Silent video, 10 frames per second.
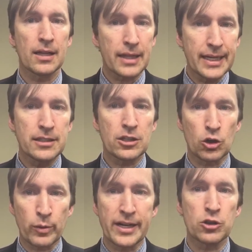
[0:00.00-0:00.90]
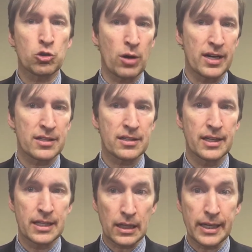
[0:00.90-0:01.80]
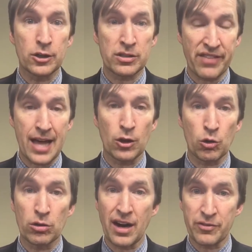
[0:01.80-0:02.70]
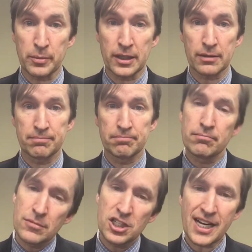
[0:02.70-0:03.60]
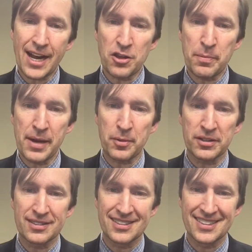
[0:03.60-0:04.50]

leads to greater trust in the leaders of that local government. Check out the paper